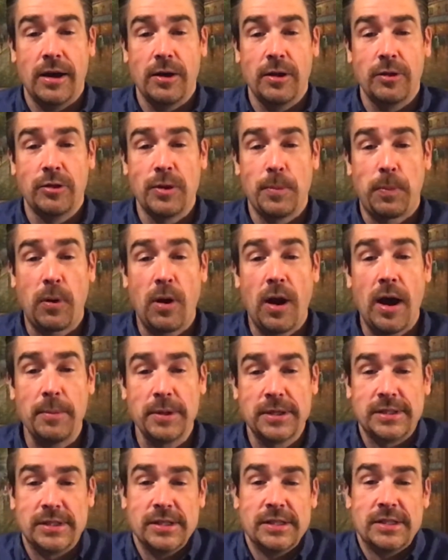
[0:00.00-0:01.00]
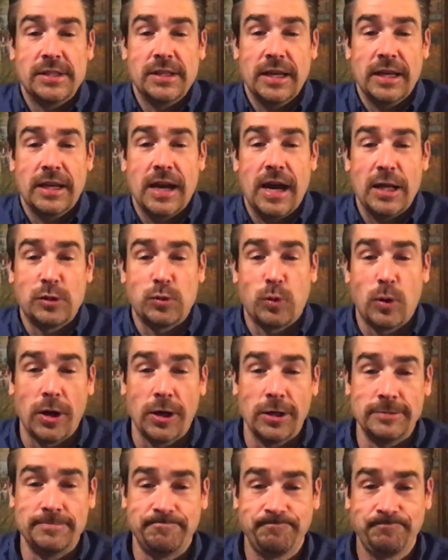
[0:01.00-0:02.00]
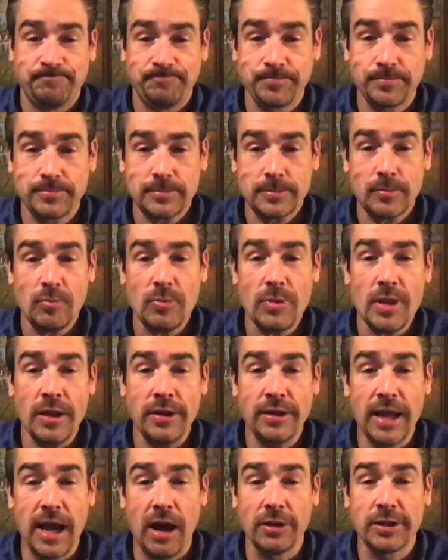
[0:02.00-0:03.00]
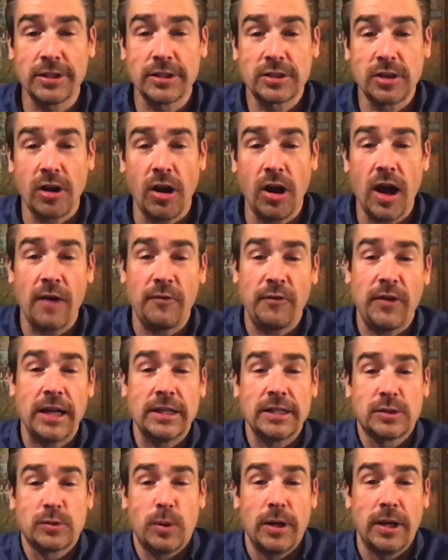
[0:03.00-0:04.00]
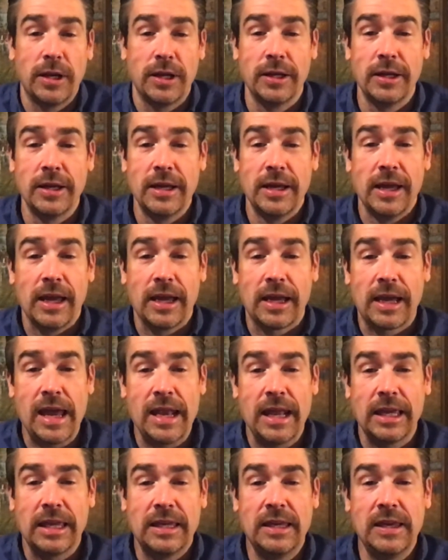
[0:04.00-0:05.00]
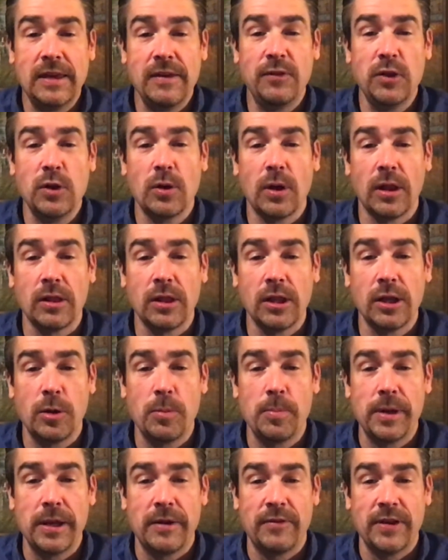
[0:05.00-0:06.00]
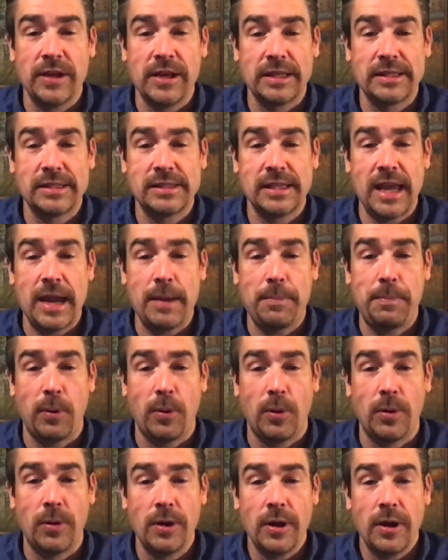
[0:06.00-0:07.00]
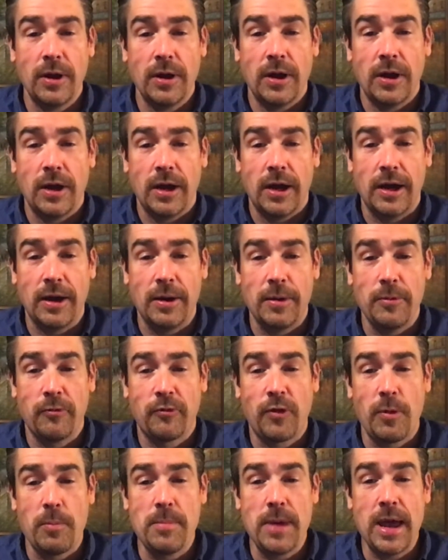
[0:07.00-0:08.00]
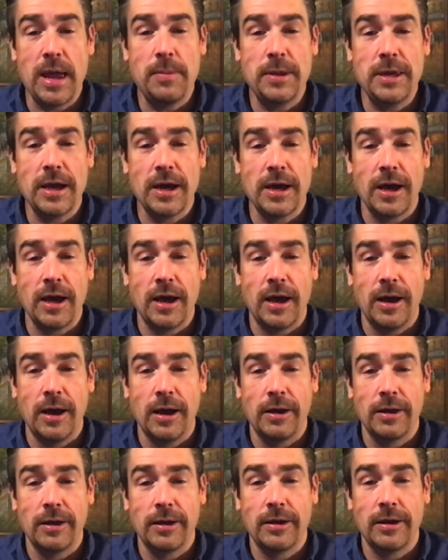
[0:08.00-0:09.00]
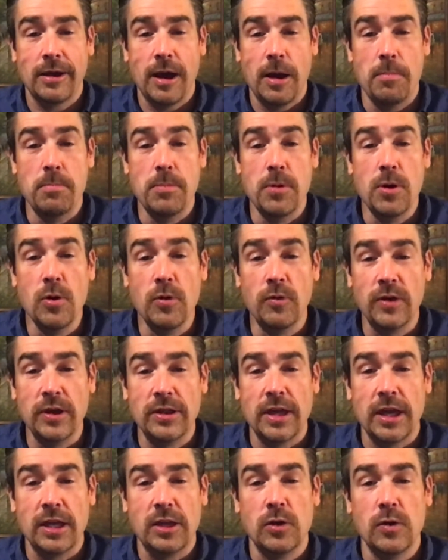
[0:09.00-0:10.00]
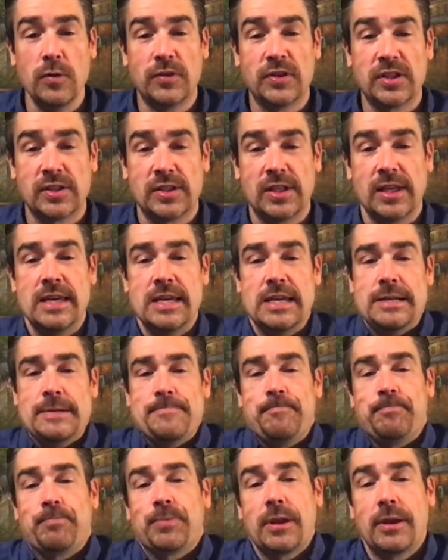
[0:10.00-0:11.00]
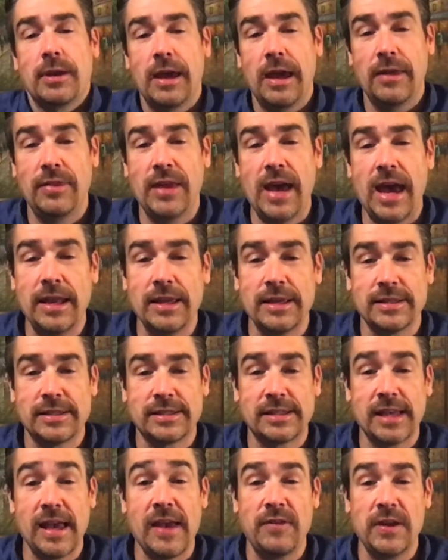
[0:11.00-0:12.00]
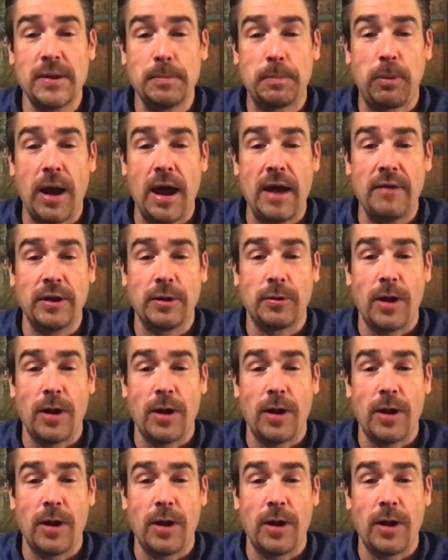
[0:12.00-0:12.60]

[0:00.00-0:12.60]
the promises in God's Word. Now, to start off, I just wanted to kind of give you a little bit of an example from maybe a movie that you've seen, and that is Saving Private